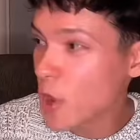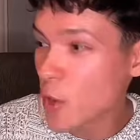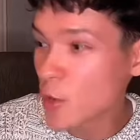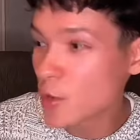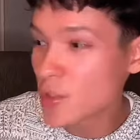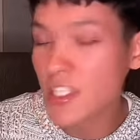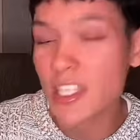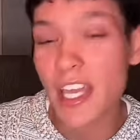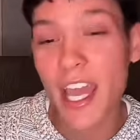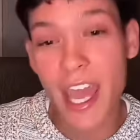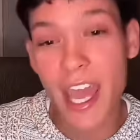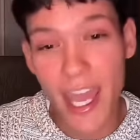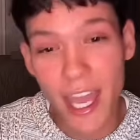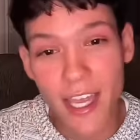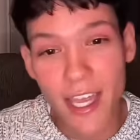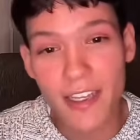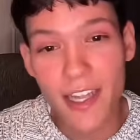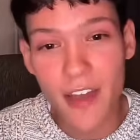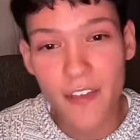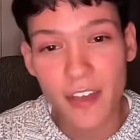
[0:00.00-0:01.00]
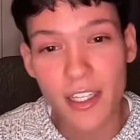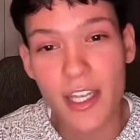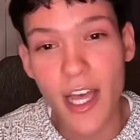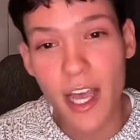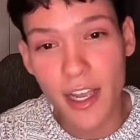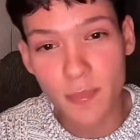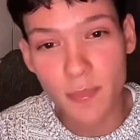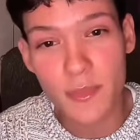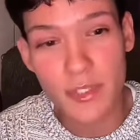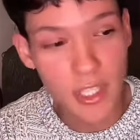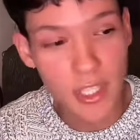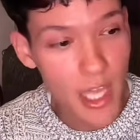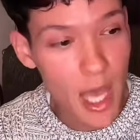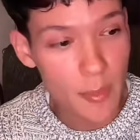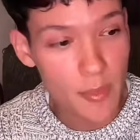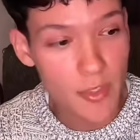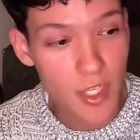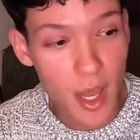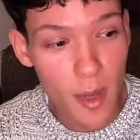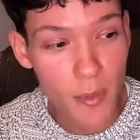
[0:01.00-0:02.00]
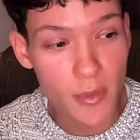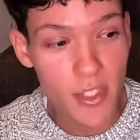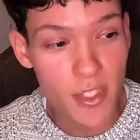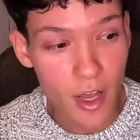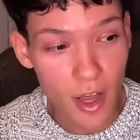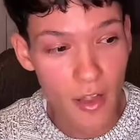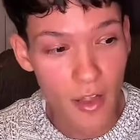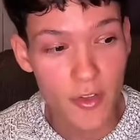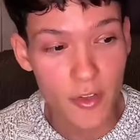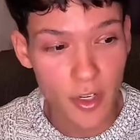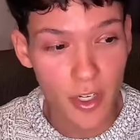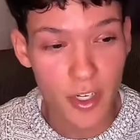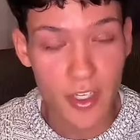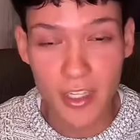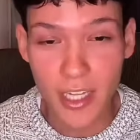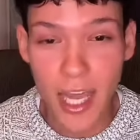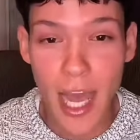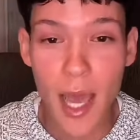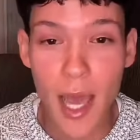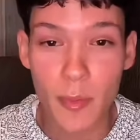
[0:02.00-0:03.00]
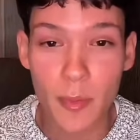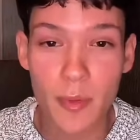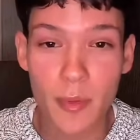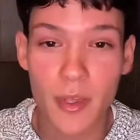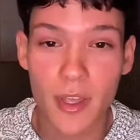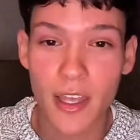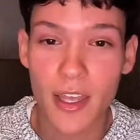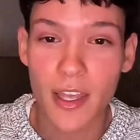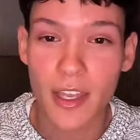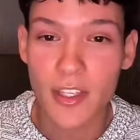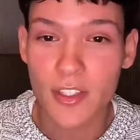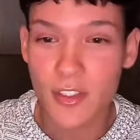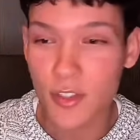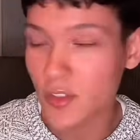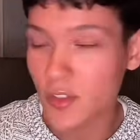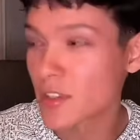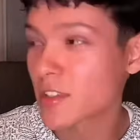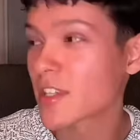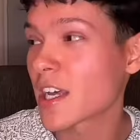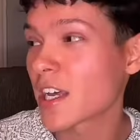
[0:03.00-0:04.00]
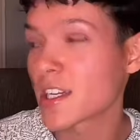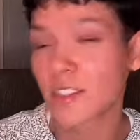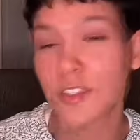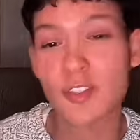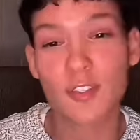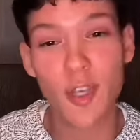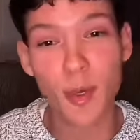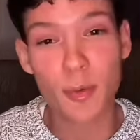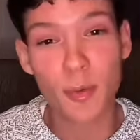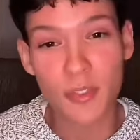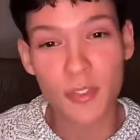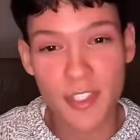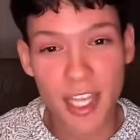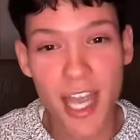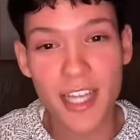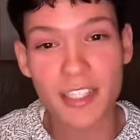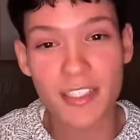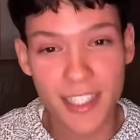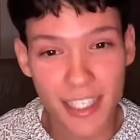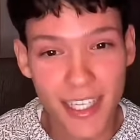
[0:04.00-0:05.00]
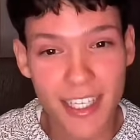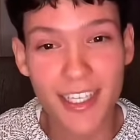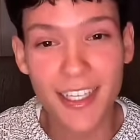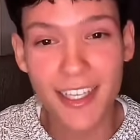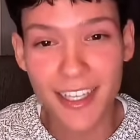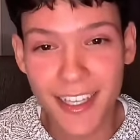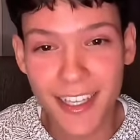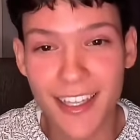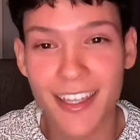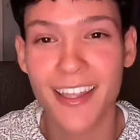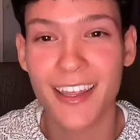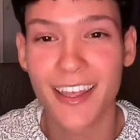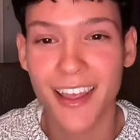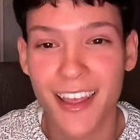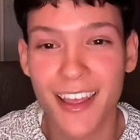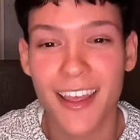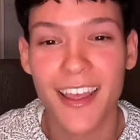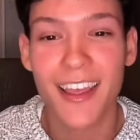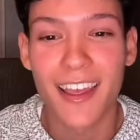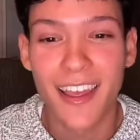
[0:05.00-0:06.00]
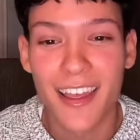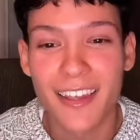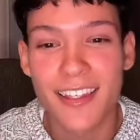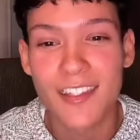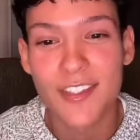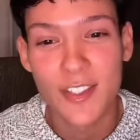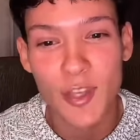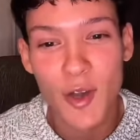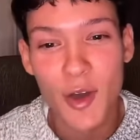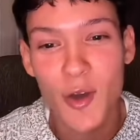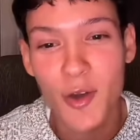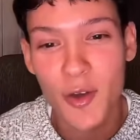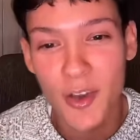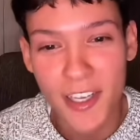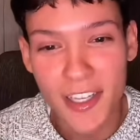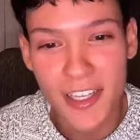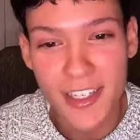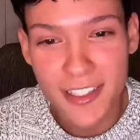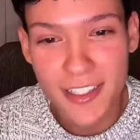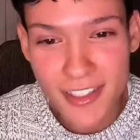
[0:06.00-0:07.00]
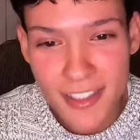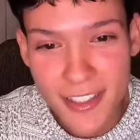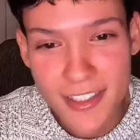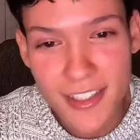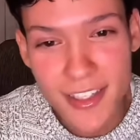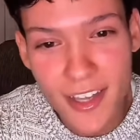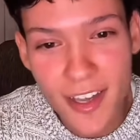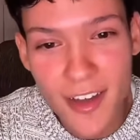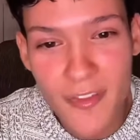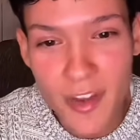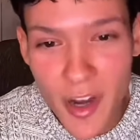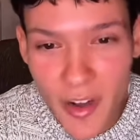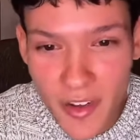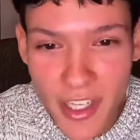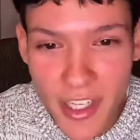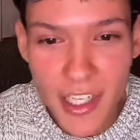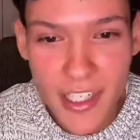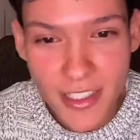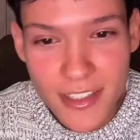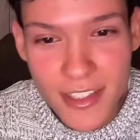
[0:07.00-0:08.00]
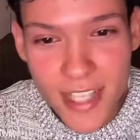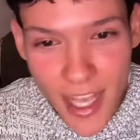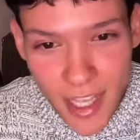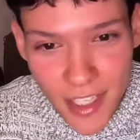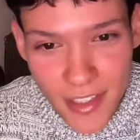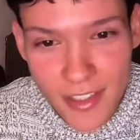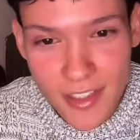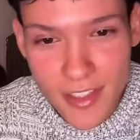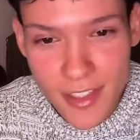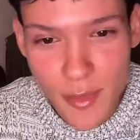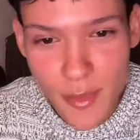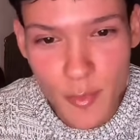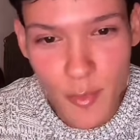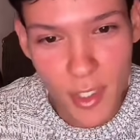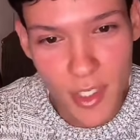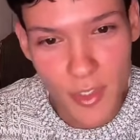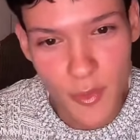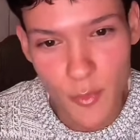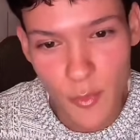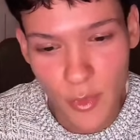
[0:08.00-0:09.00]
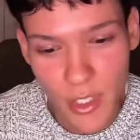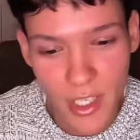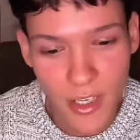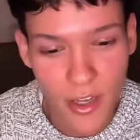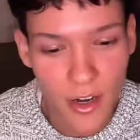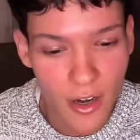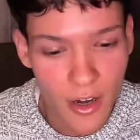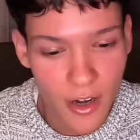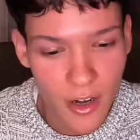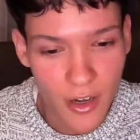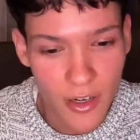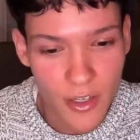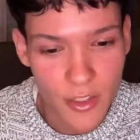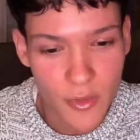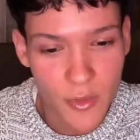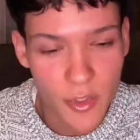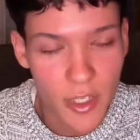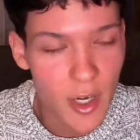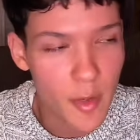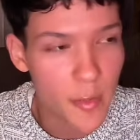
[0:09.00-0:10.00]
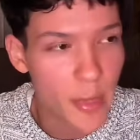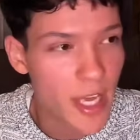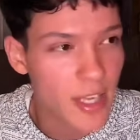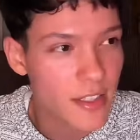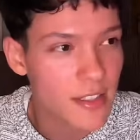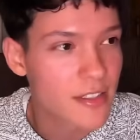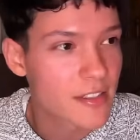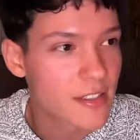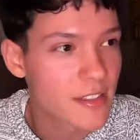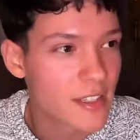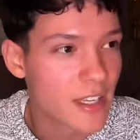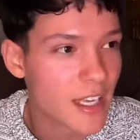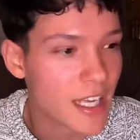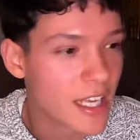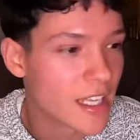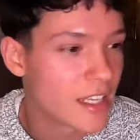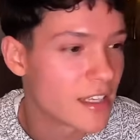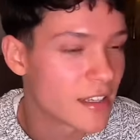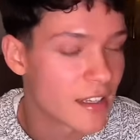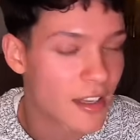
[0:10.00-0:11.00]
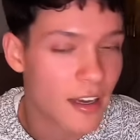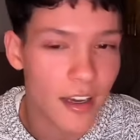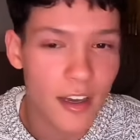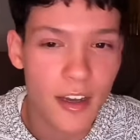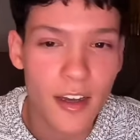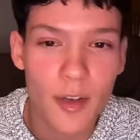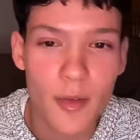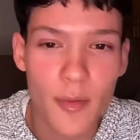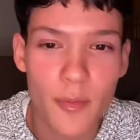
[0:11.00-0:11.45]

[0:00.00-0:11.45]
phones and having laptops on their lap. So they're like double tasking. So it is very intense, but we are doing our best. And